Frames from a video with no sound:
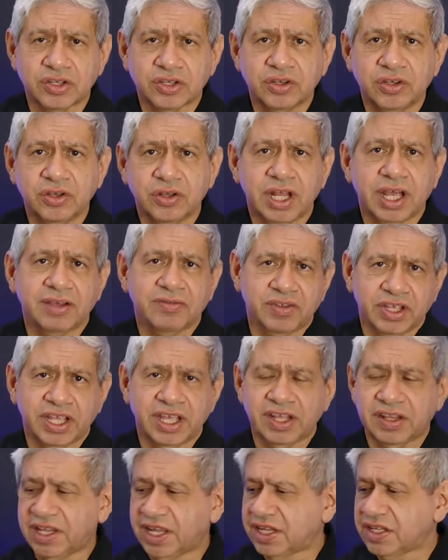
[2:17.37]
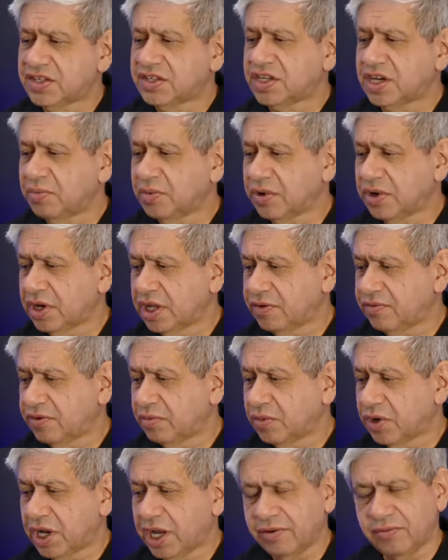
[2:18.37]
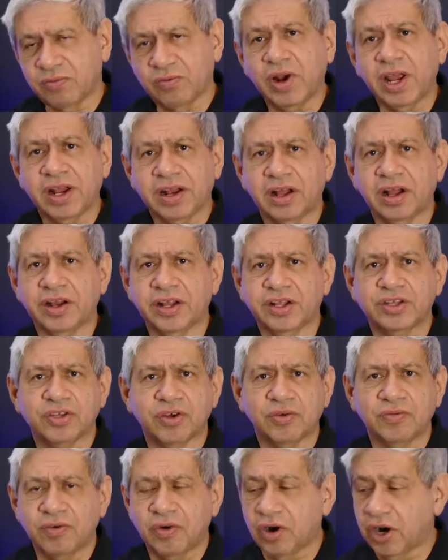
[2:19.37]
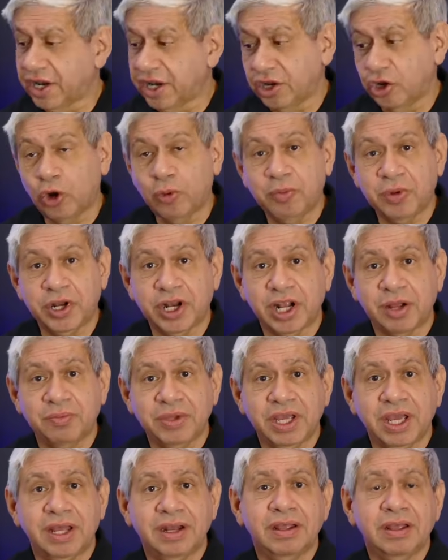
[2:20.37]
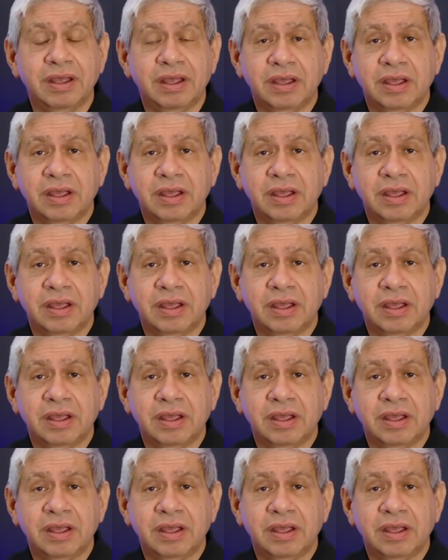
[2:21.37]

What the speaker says: so you'll have to get that separately from what I read on it so far. I didn't open it up yet.